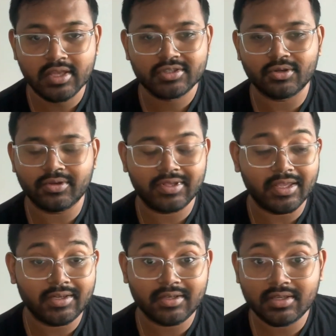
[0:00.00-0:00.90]
So
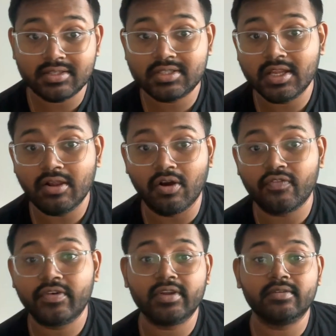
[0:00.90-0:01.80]
yet it still
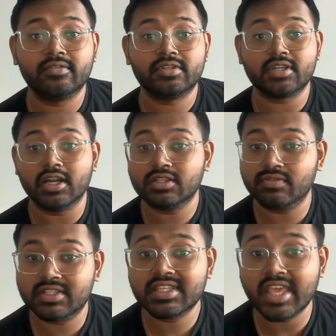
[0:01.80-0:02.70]
often starts
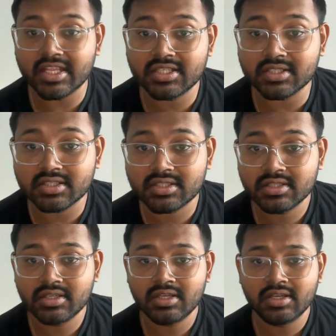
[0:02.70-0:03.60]
with sketches,
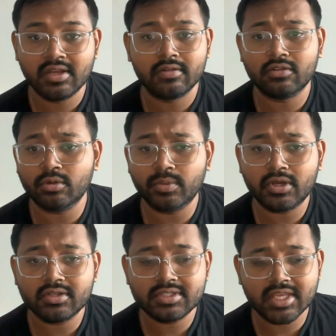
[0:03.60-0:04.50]
not
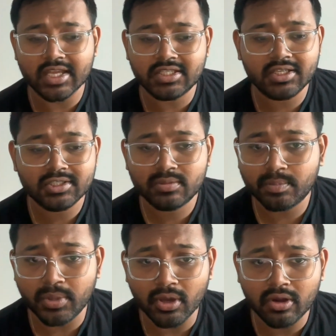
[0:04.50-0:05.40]
because sketching is
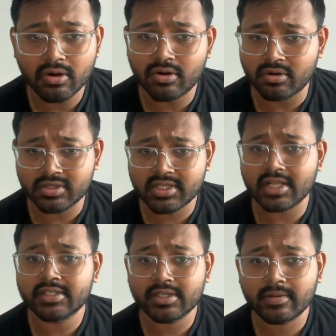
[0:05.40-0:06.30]
pure or
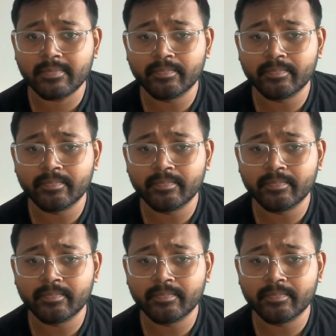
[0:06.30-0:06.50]
nostalgic,